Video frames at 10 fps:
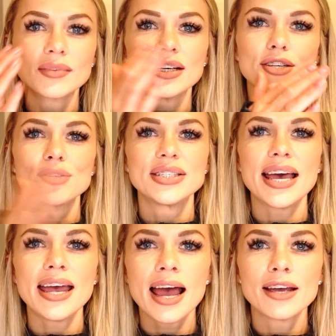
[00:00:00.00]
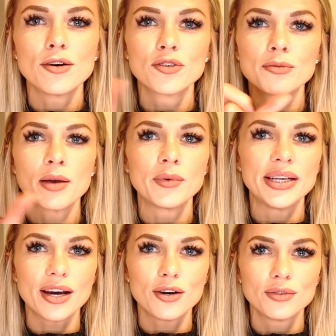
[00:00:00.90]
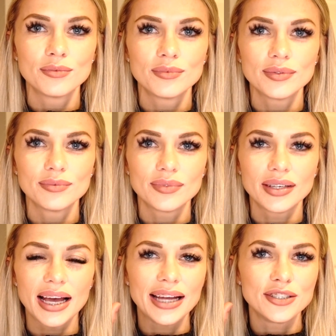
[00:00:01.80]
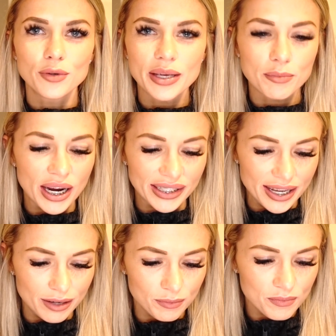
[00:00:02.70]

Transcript: So say I go through my window, I don't get pregnant.